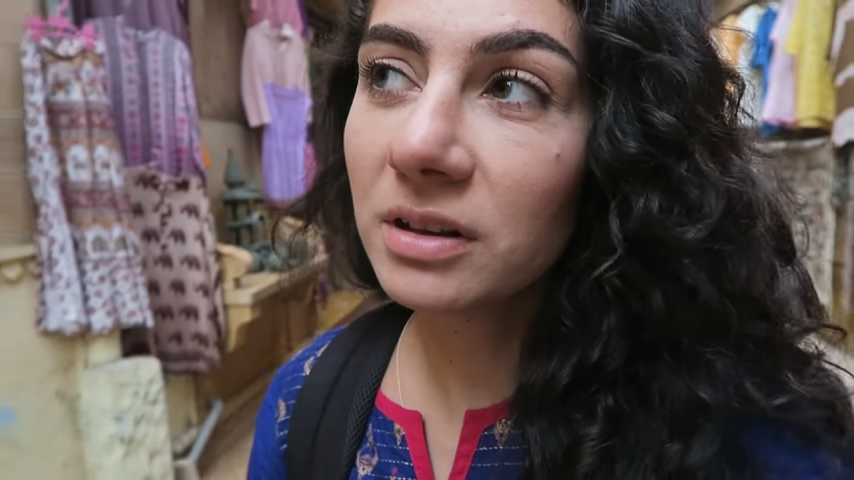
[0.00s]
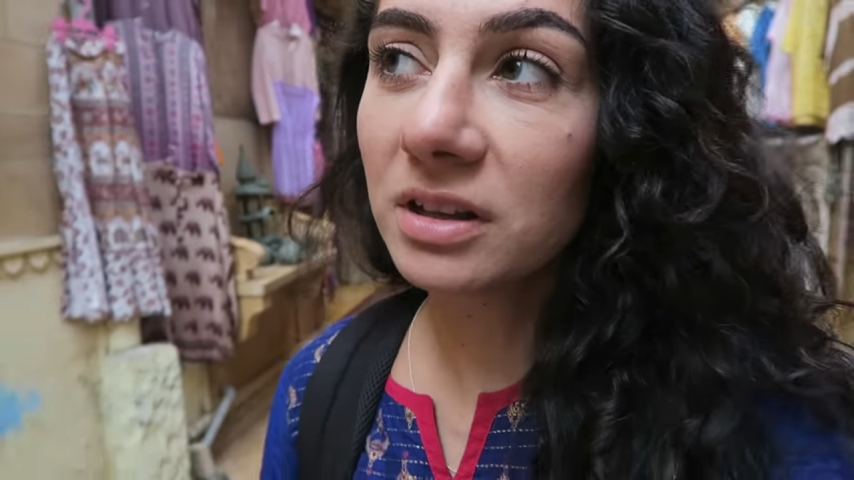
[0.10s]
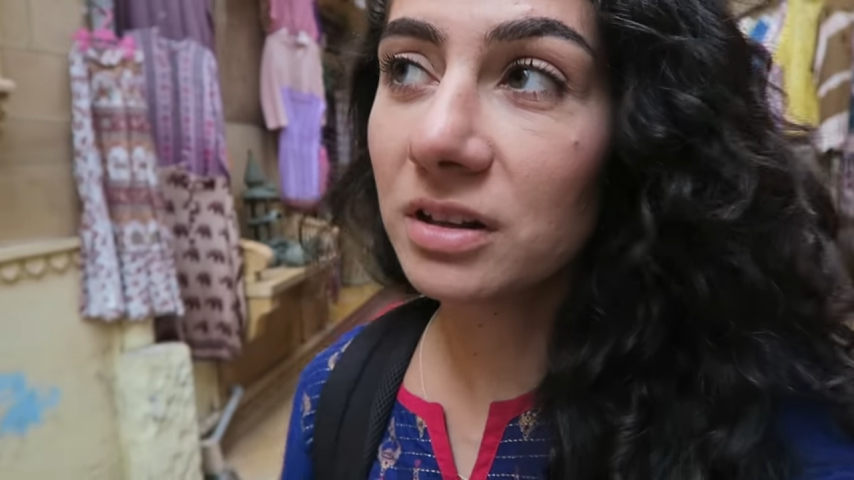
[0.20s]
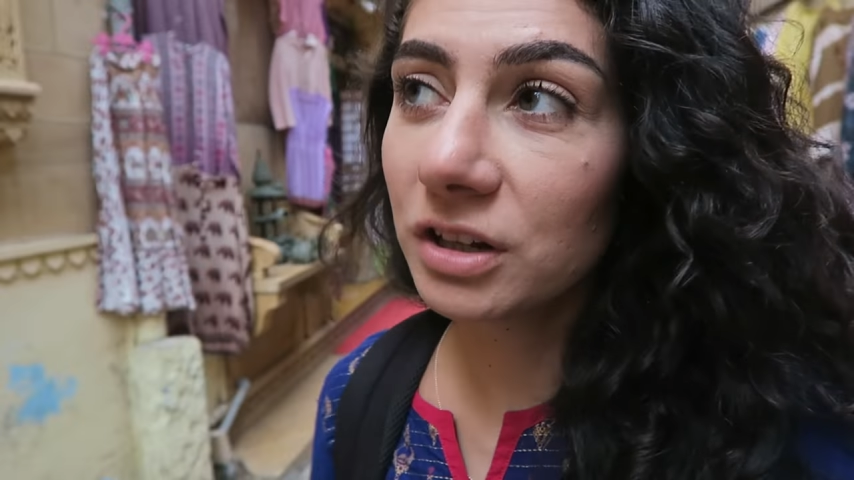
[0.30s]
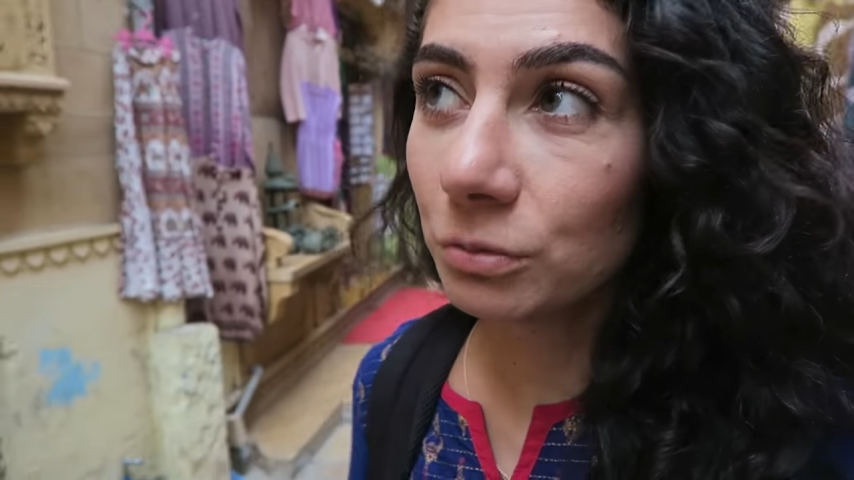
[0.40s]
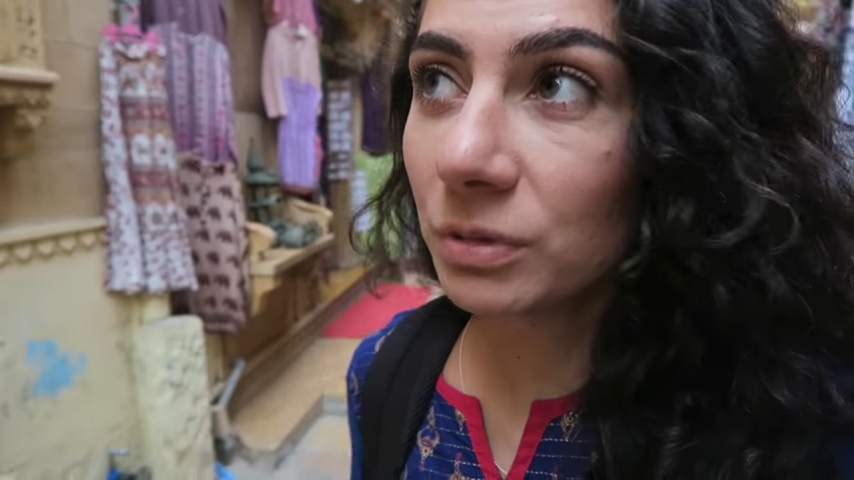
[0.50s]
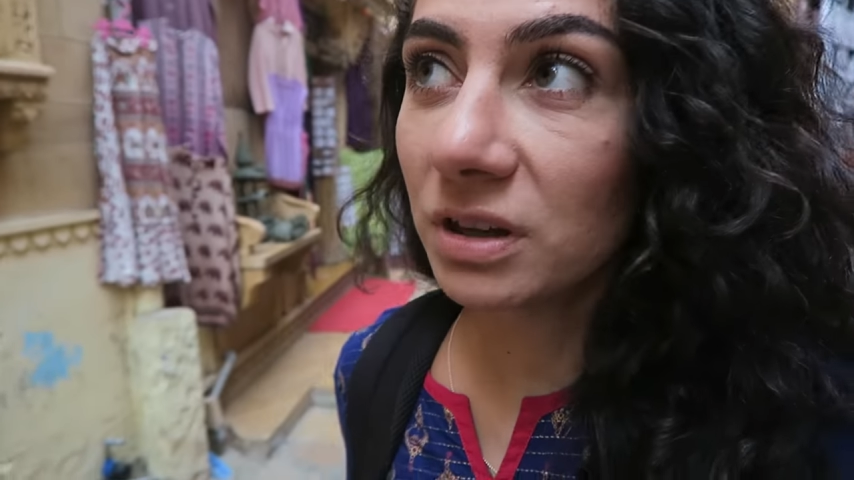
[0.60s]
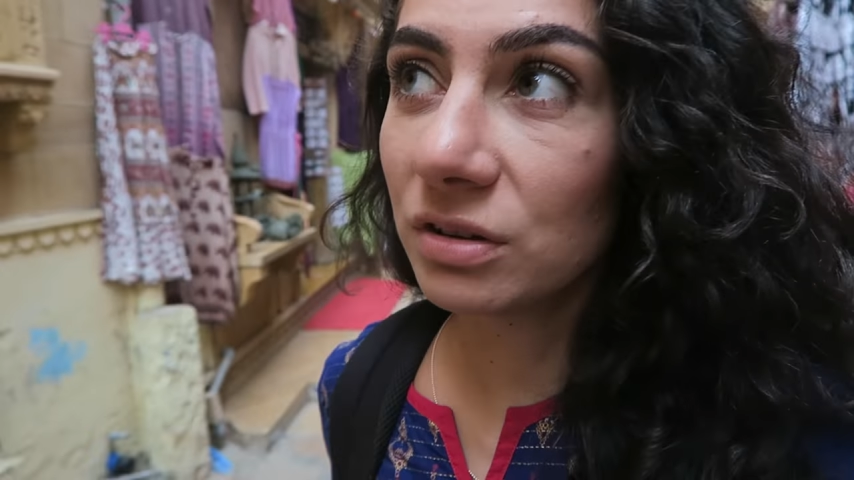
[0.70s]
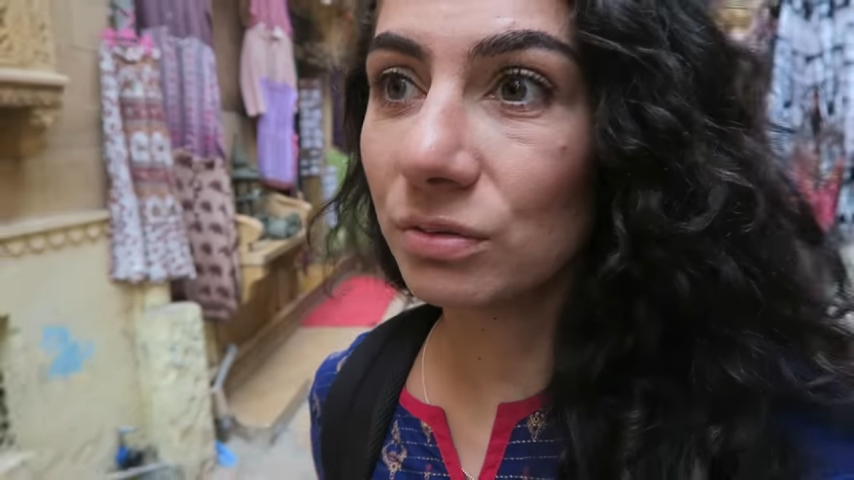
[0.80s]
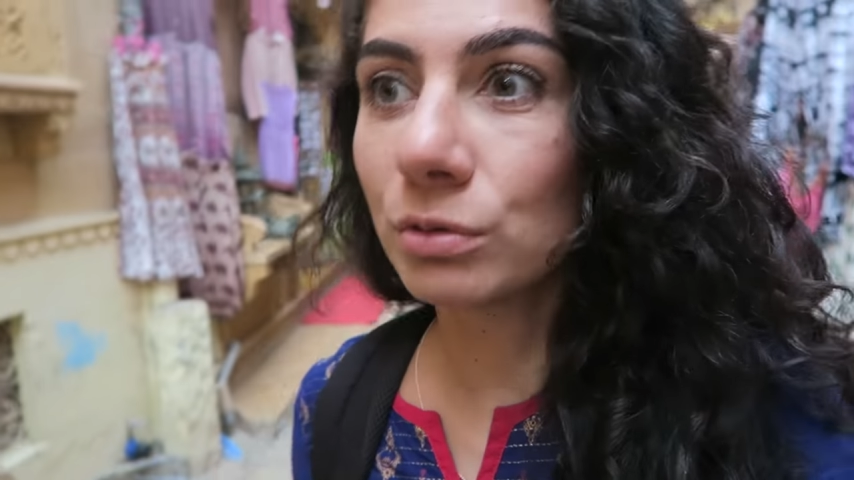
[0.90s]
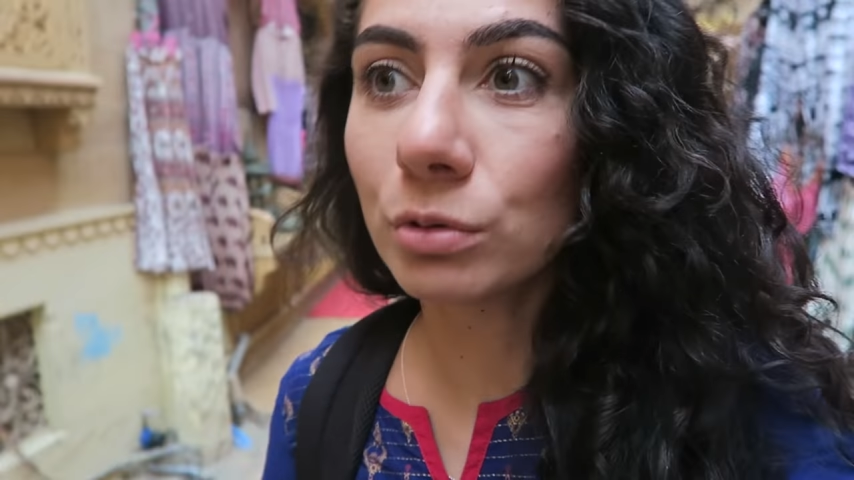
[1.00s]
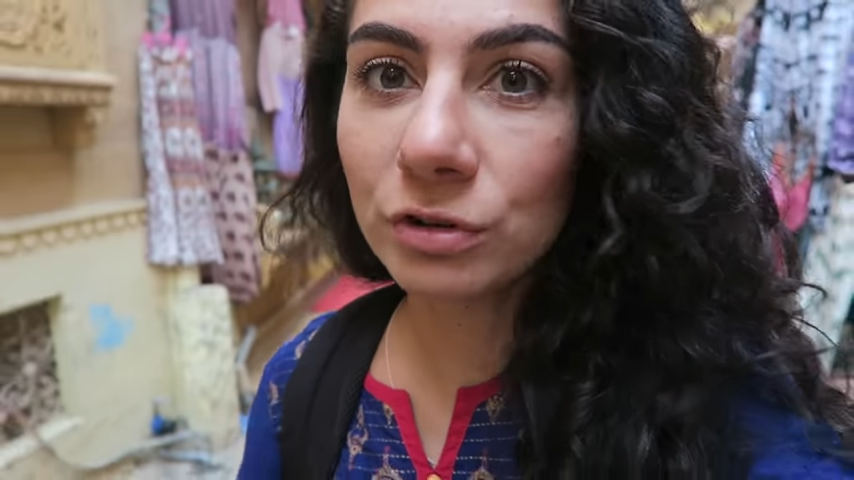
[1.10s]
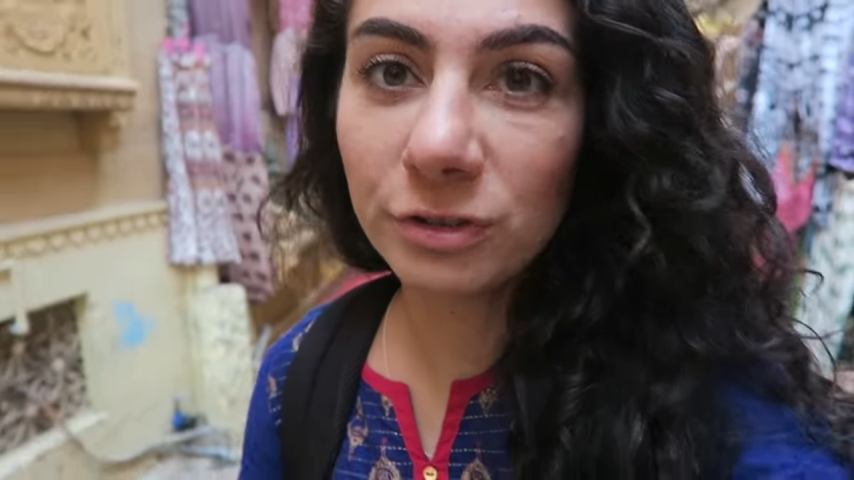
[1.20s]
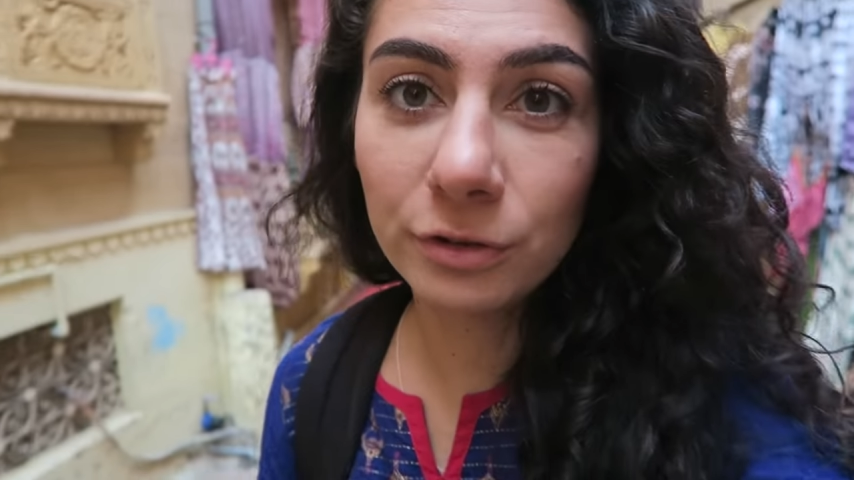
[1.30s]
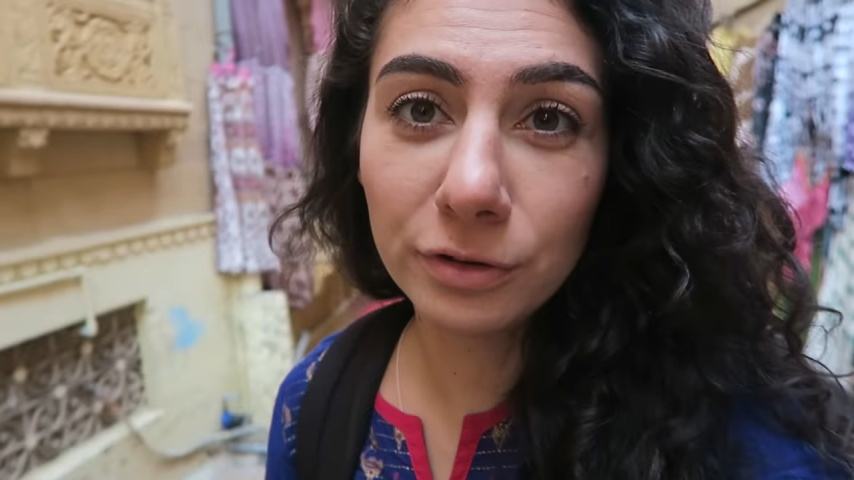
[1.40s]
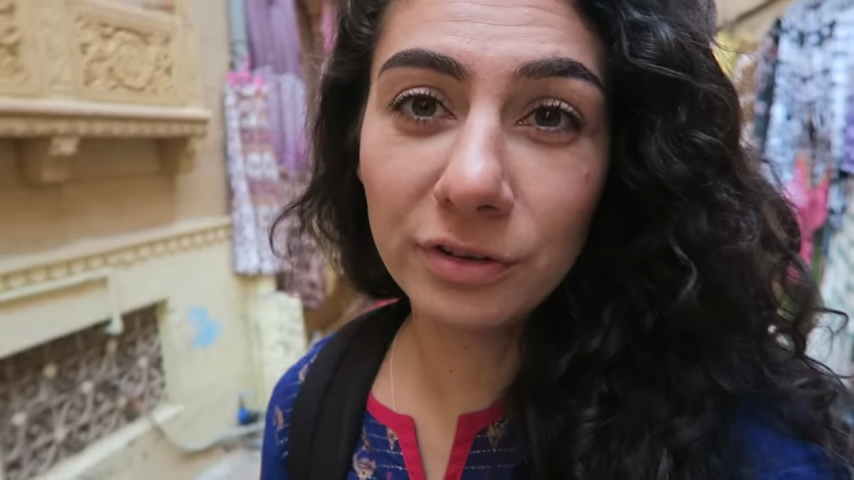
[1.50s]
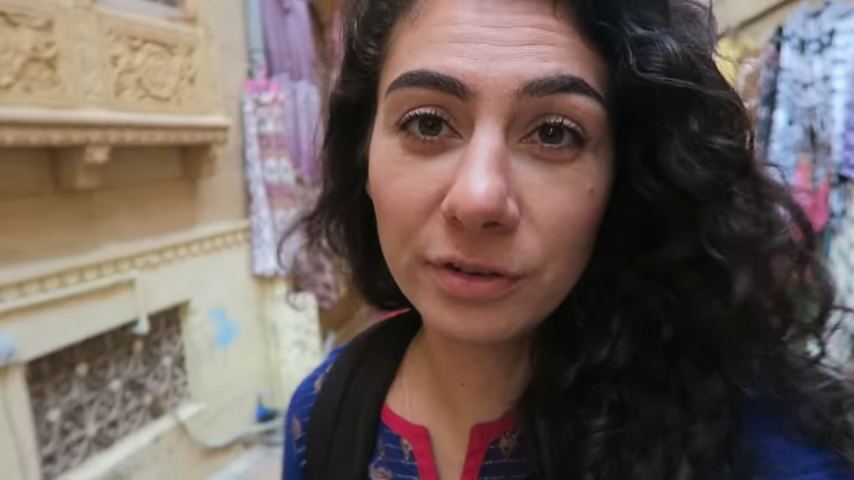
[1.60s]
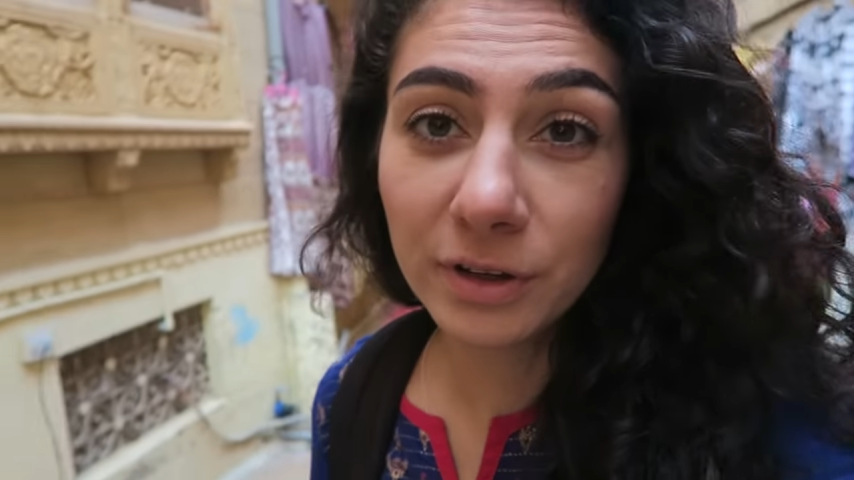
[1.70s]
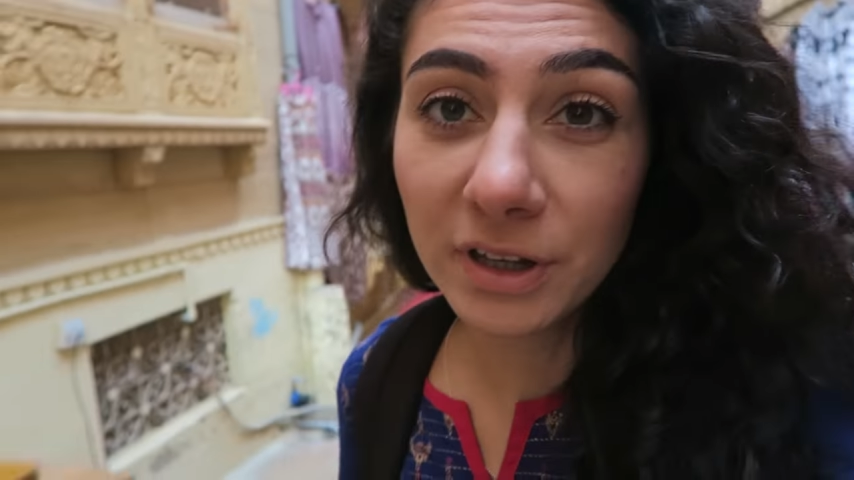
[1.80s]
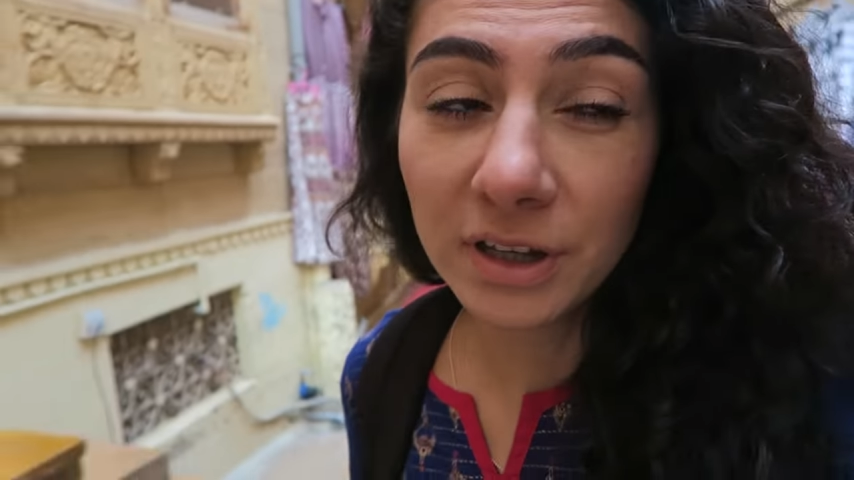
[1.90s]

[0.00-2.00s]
Like a little maze of gorgeousness.